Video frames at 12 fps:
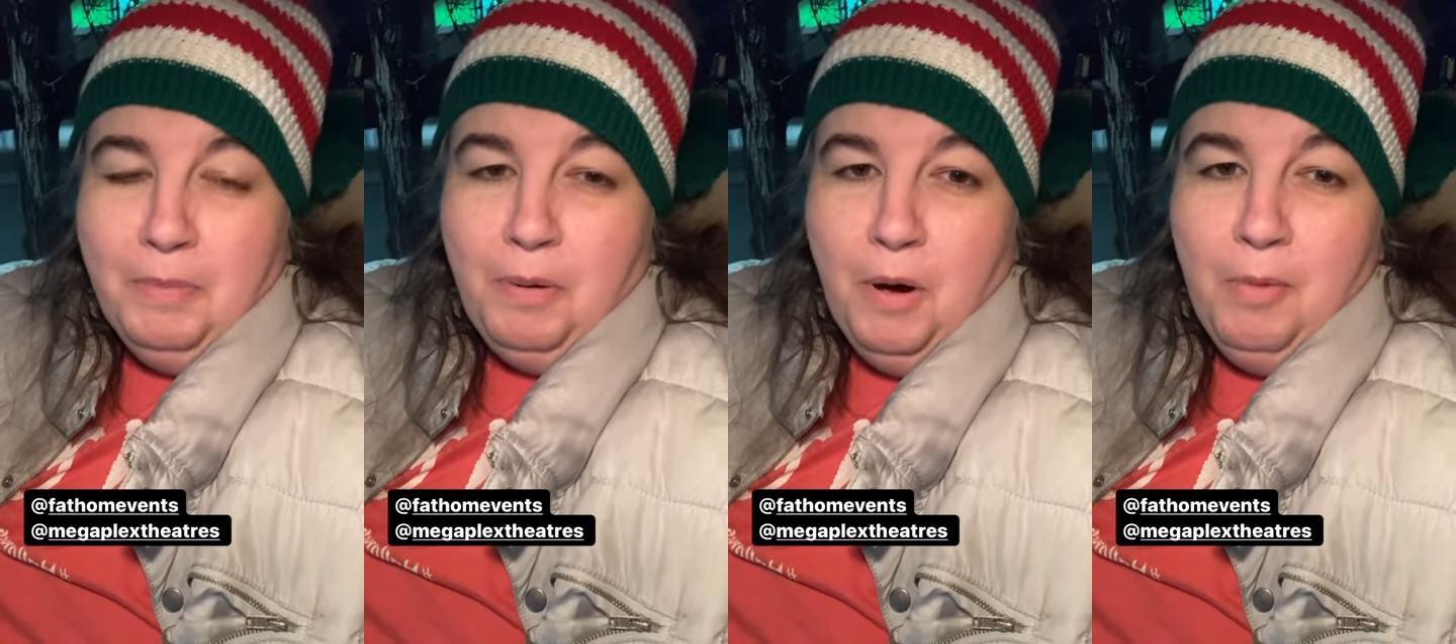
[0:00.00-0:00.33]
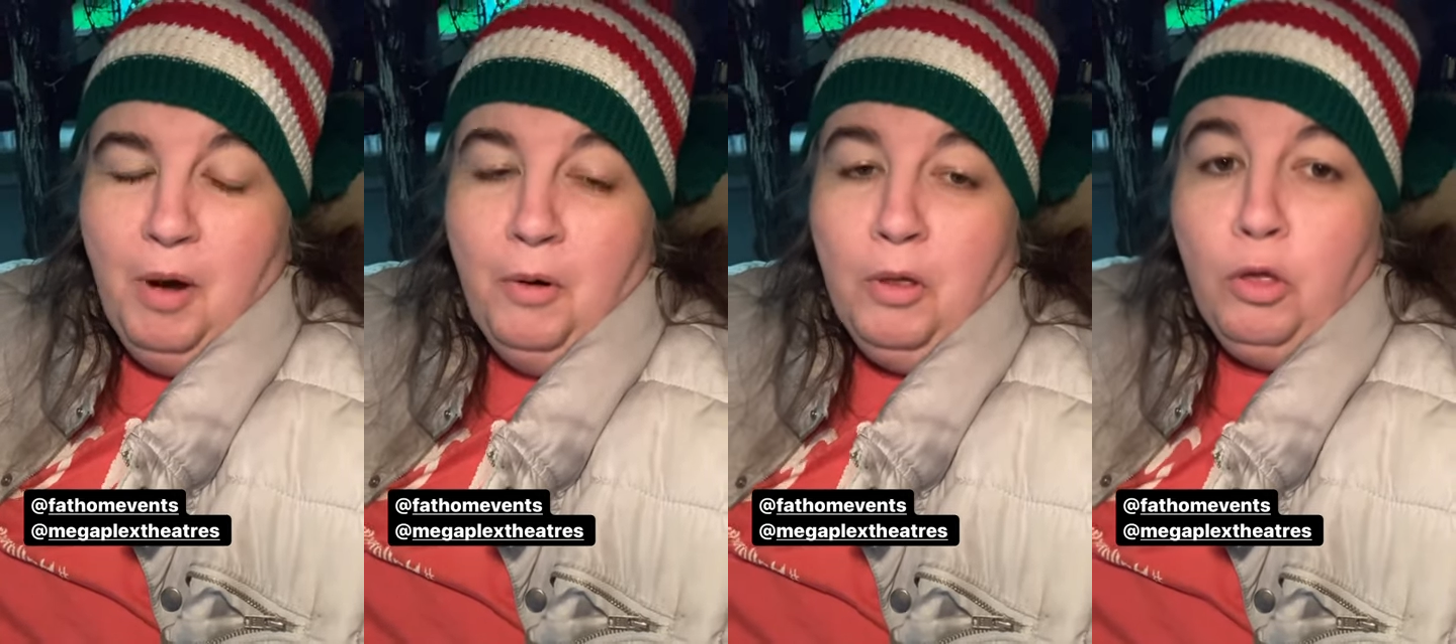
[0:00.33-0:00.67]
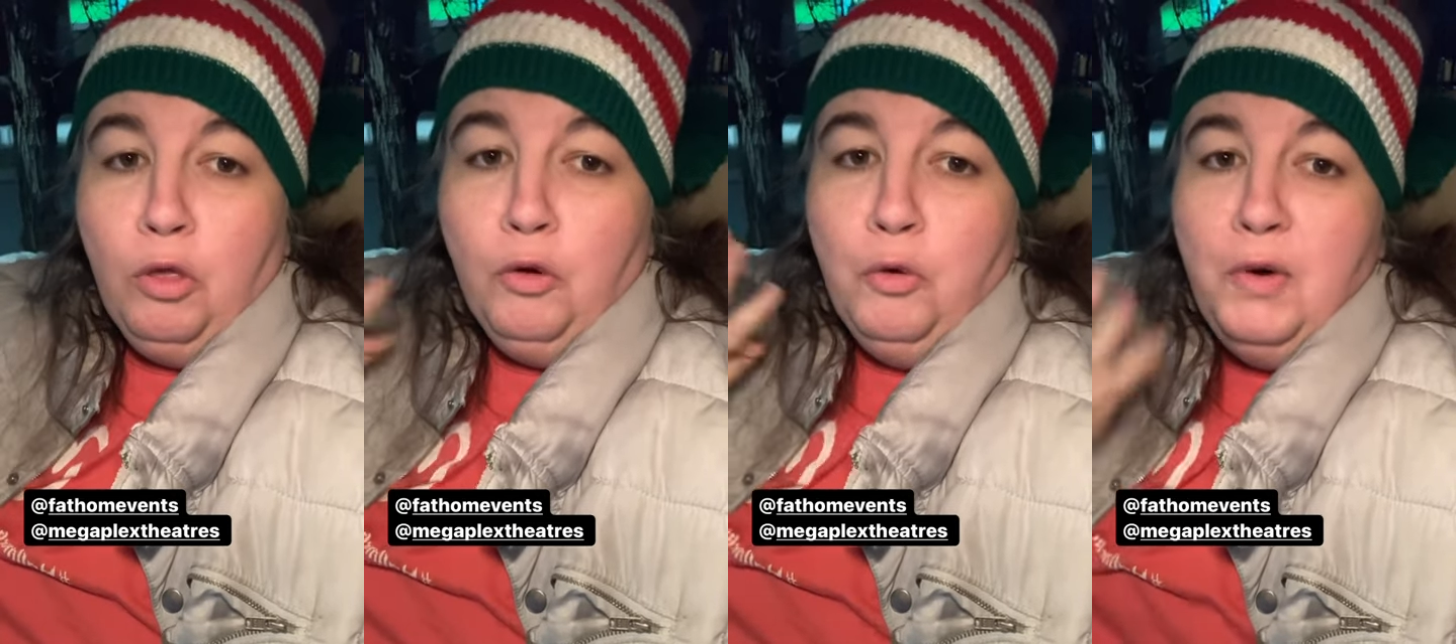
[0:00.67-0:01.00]
promo
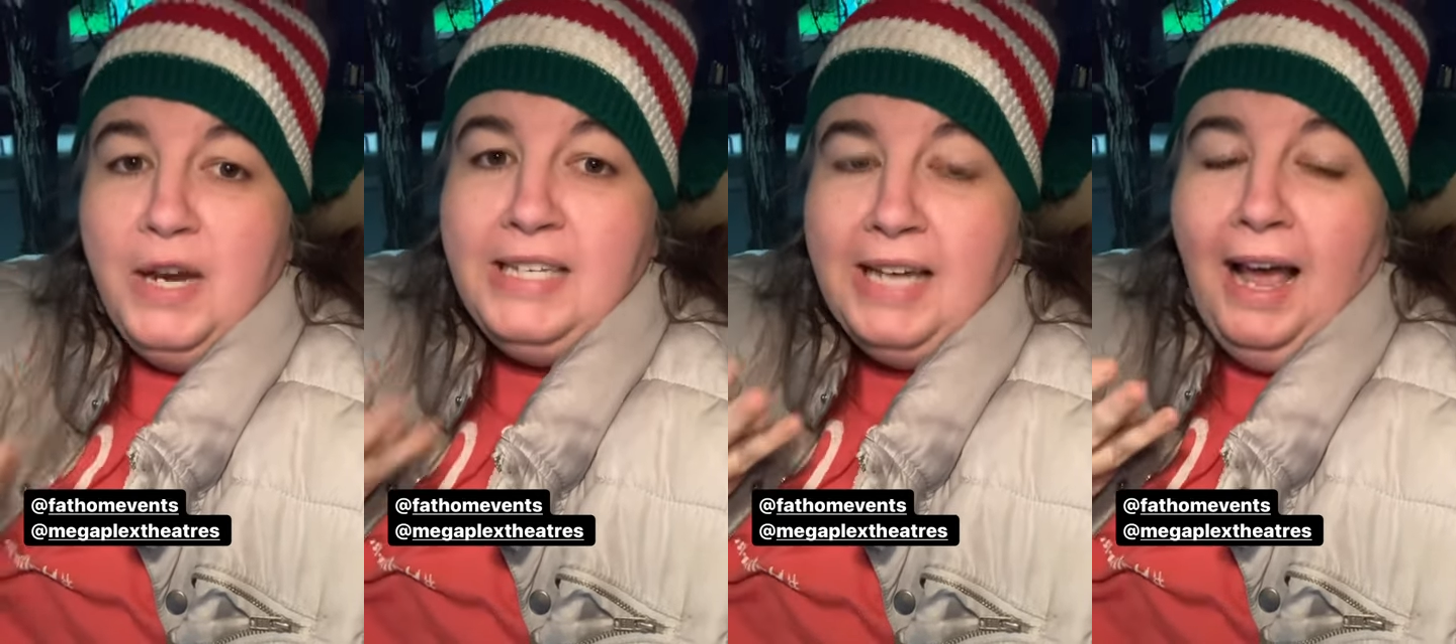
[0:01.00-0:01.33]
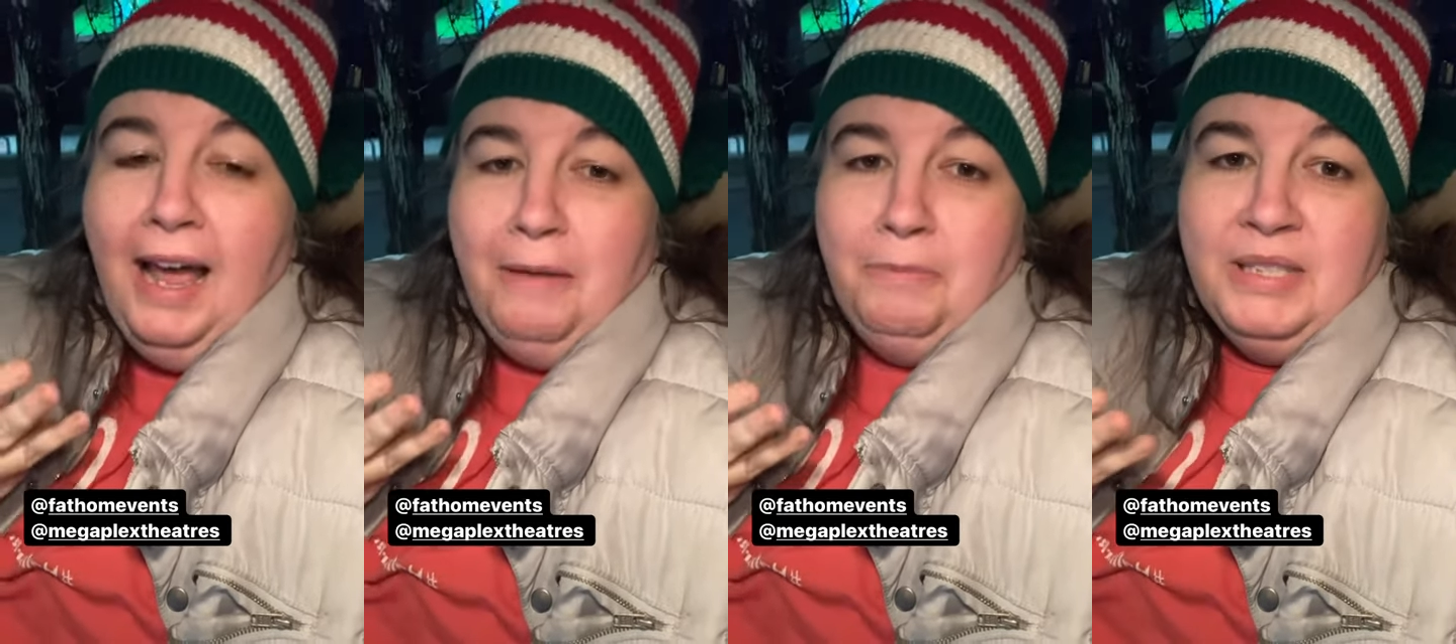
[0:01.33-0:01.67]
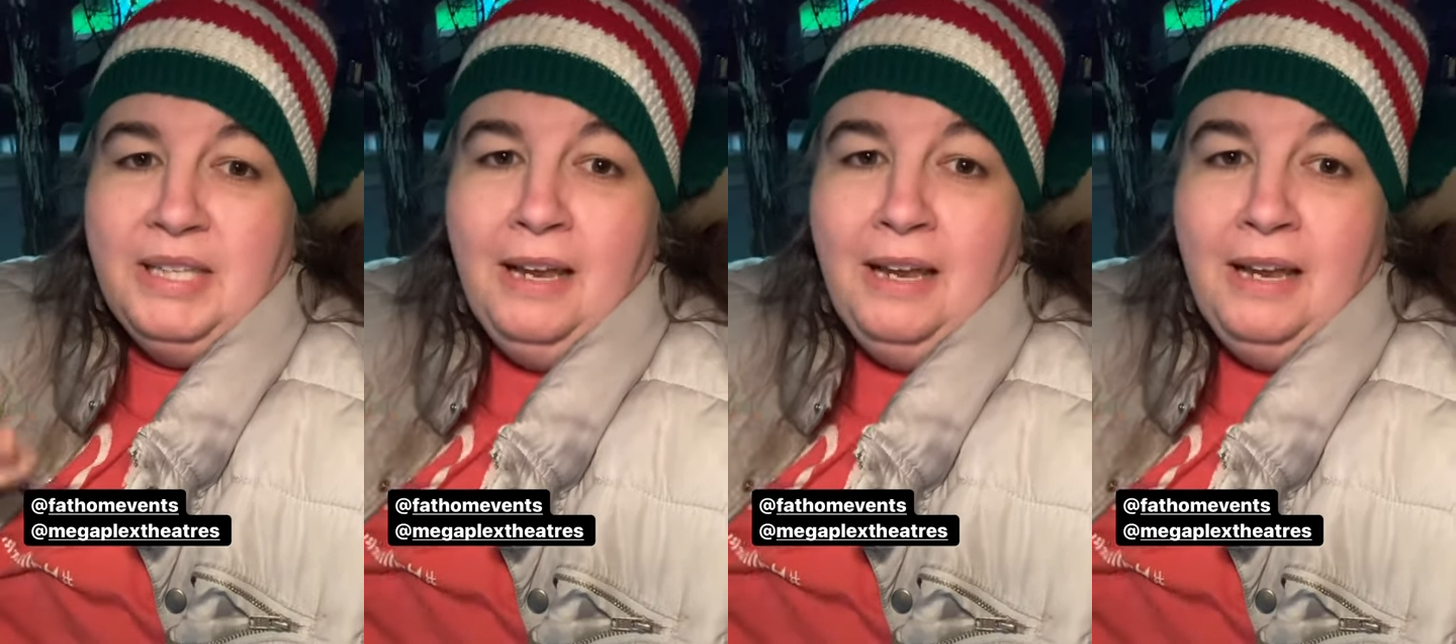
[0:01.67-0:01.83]
three times